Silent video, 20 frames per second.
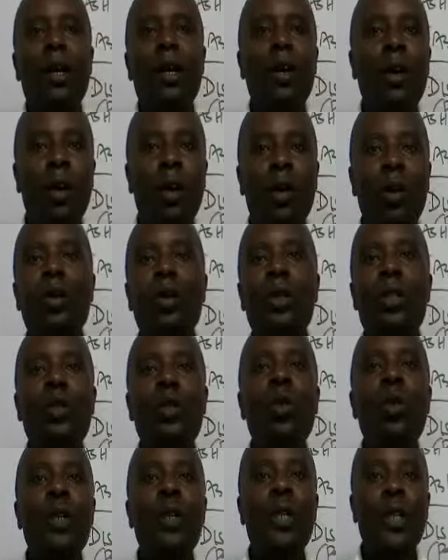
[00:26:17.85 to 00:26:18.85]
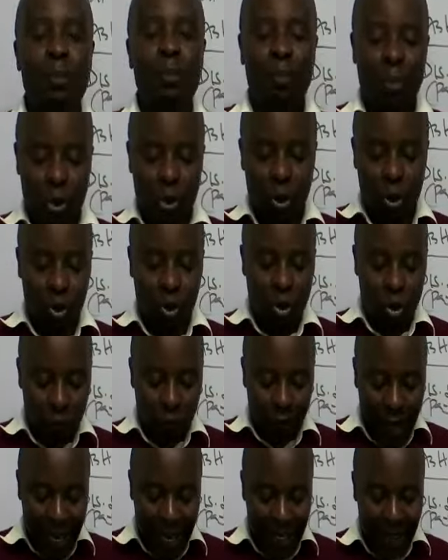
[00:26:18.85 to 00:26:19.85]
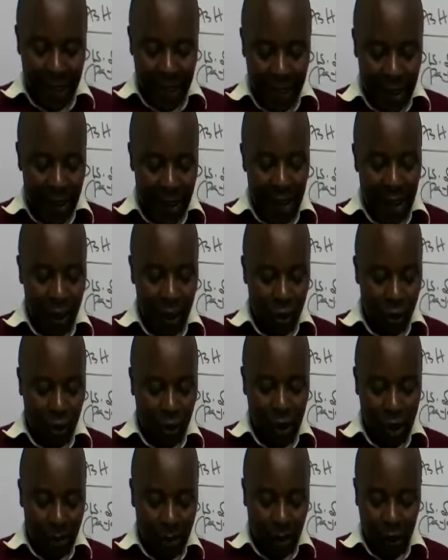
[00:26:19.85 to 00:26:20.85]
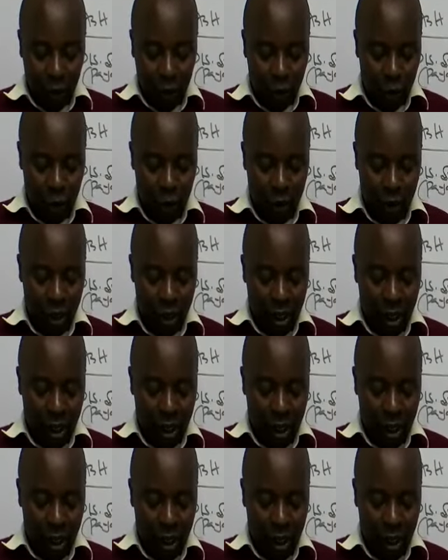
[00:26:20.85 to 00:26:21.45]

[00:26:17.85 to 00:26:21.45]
loss on disposal of assets, like in note number two.